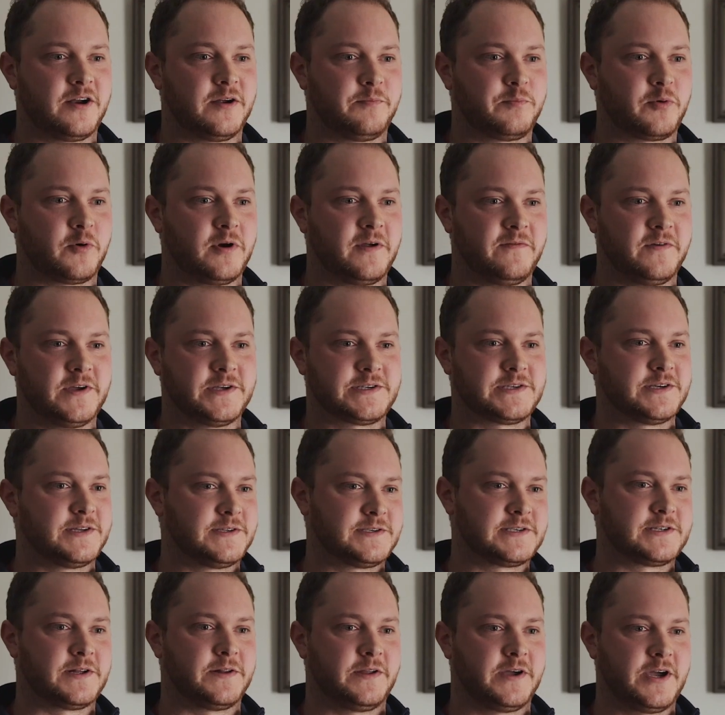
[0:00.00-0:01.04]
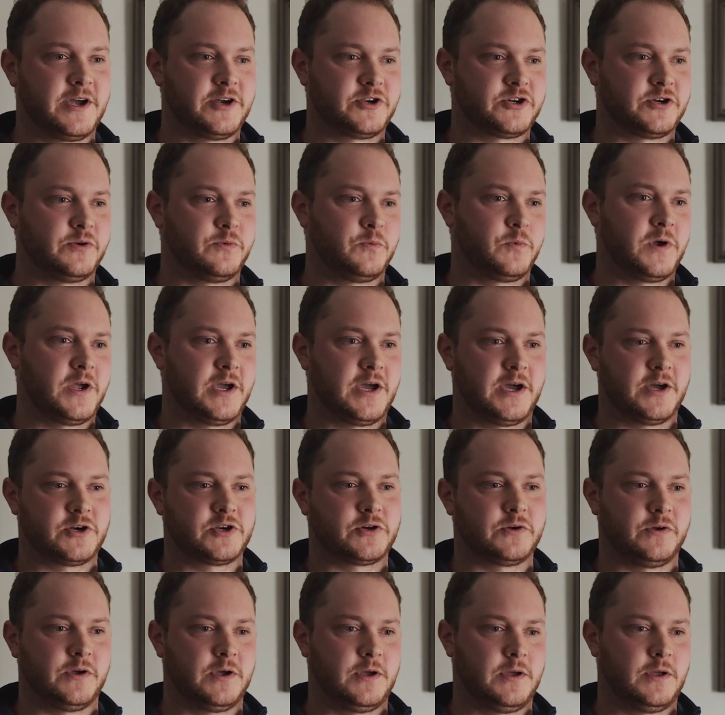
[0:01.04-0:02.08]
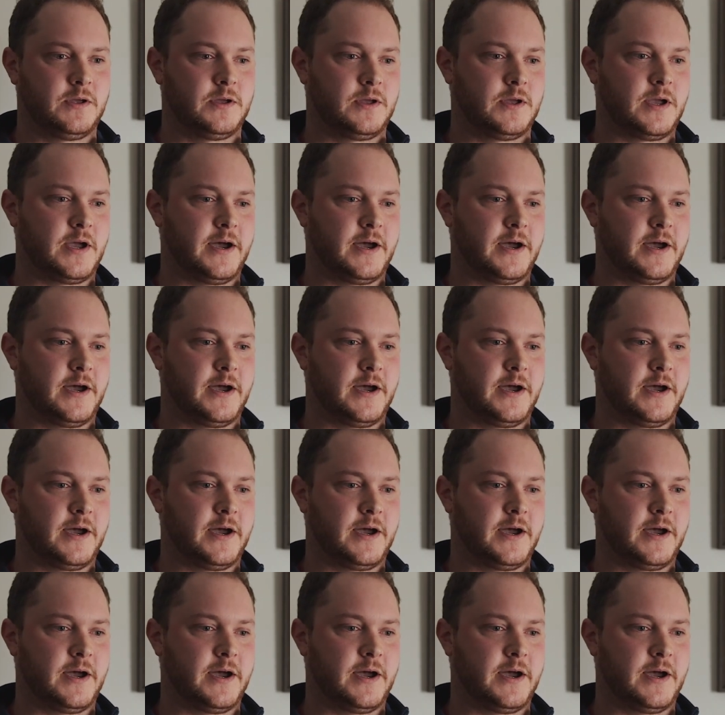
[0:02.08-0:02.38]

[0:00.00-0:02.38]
a previous installation, we actually